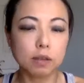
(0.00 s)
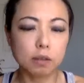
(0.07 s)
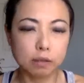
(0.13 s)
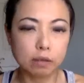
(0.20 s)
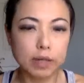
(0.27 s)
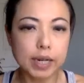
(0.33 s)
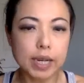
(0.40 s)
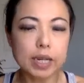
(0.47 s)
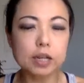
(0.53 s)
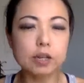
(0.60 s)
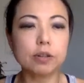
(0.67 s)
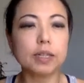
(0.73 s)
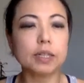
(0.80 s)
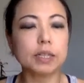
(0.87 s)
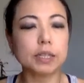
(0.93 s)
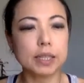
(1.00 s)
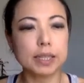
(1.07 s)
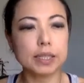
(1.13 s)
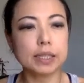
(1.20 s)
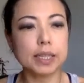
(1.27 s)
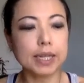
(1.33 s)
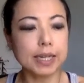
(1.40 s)

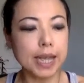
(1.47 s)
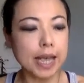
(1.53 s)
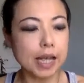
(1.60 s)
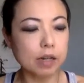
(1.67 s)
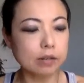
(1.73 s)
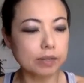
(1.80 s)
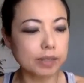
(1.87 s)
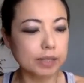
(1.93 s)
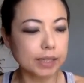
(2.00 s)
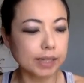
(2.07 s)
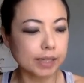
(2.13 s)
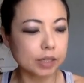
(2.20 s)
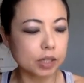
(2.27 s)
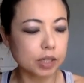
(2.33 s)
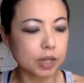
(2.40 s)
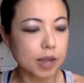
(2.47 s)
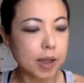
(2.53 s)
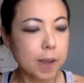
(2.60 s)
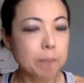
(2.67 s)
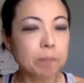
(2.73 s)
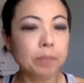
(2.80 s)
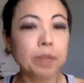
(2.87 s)
360 calories each.
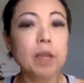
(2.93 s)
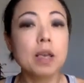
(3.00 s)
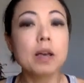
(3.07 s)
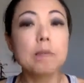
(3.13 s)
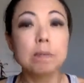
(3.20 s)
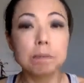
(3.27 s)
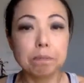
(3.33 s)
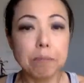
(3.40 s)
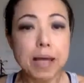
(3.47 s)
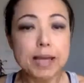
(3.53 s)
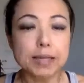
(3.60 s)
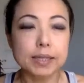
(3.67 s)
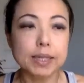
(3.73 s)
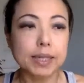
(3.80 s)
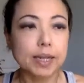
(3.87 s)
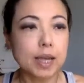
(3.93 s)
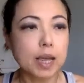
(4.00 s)
But